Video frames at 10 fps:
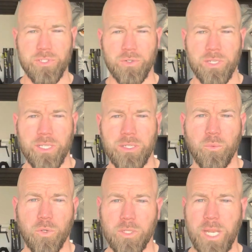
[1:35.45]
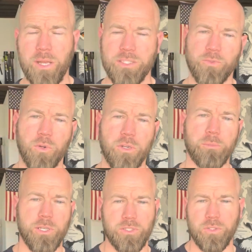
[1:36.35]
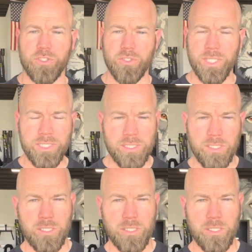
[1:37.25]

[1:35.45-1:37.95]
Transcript: during workouts for muscle and strength